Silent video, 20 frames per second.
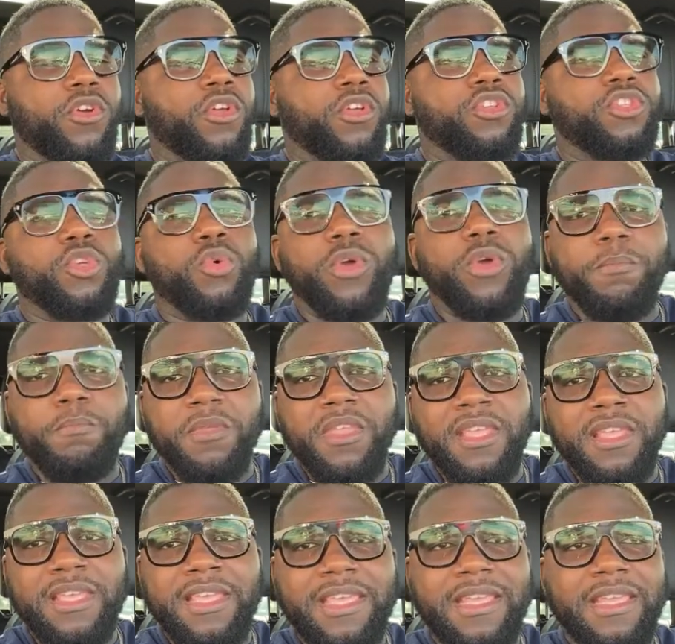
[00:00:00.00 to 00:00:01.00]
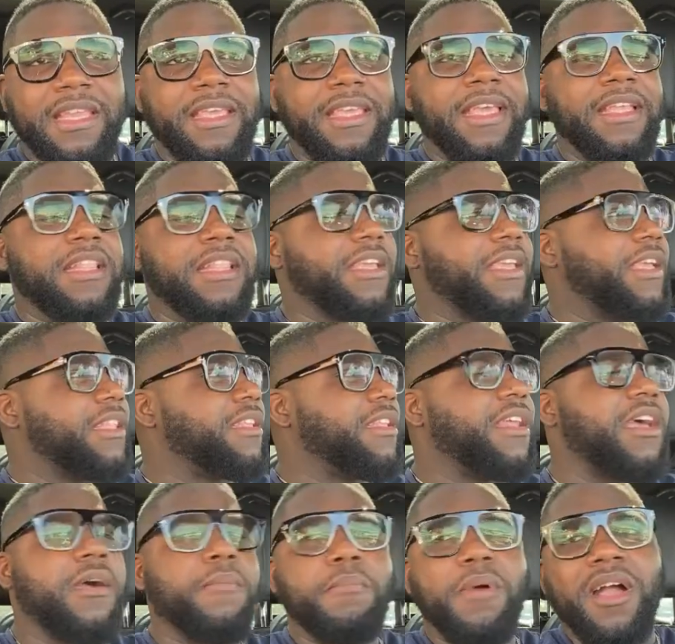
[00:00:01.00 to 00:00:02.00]
so when me get in
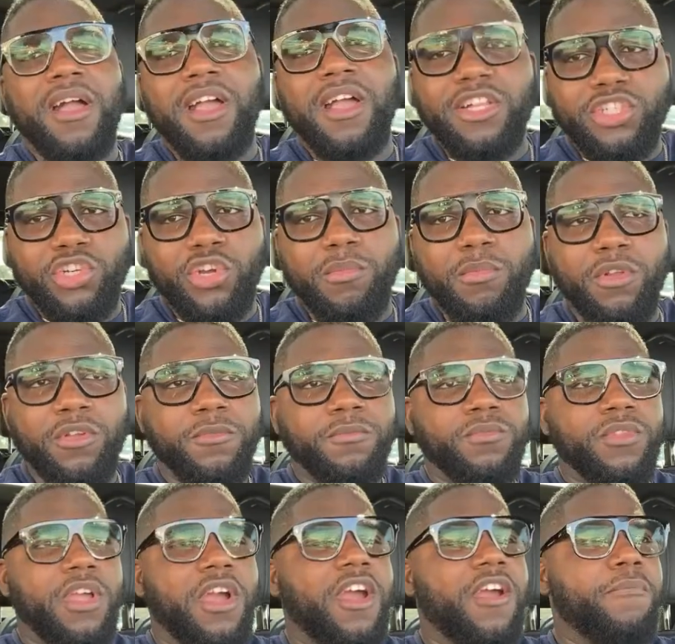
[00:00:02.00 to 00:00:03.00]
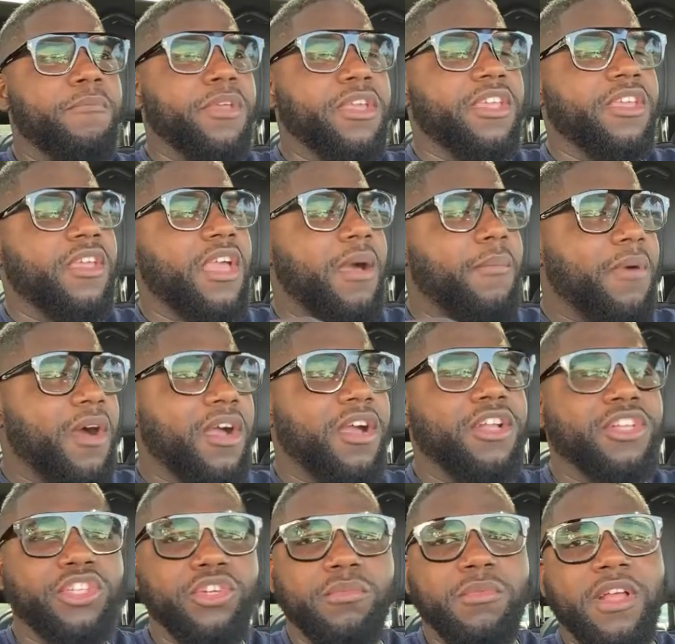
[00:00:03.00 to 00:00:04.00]
a bag of trouble, or me get a bag of
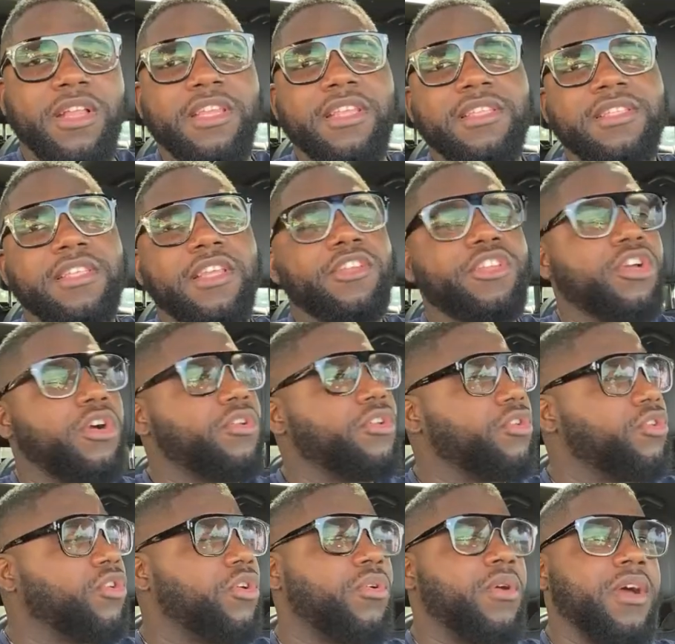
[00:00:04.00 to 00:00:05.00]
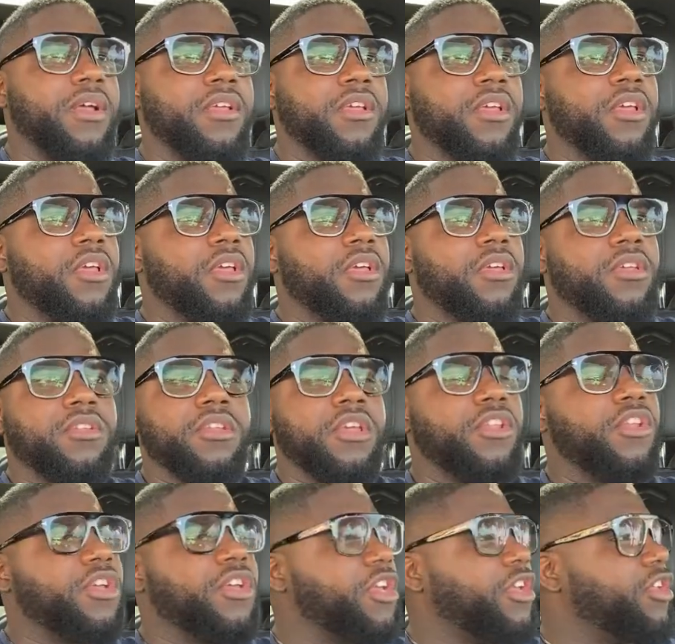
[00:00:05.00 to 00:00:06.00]
trouble, and he said, yo, you know what,
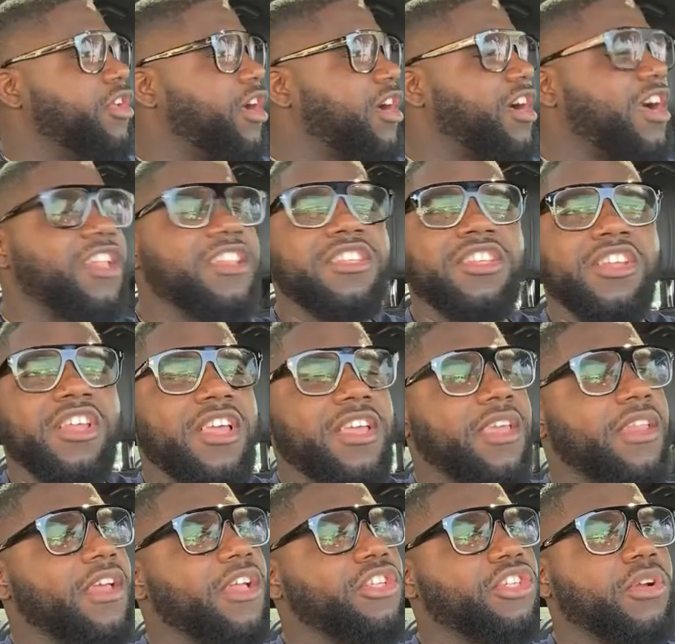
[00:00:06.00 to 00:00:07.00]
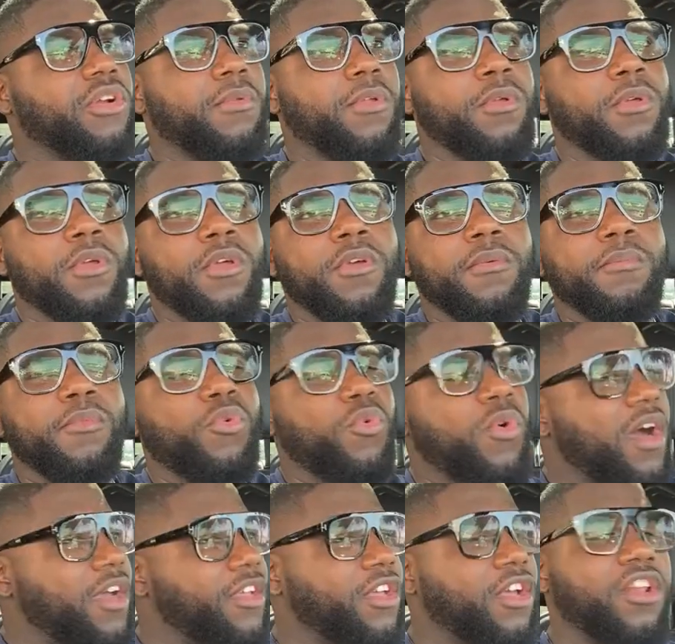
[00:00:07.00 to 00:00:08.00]
you continue to get in trouble, me
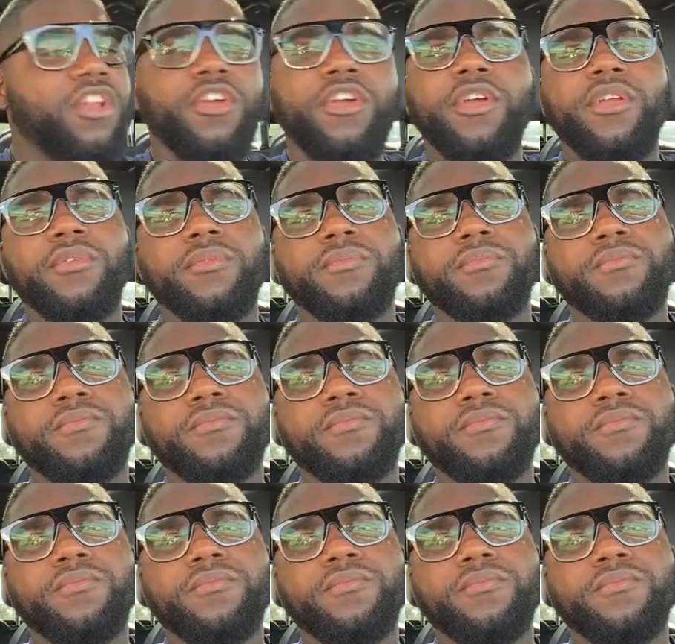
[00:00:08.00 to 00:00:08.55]
want you learn.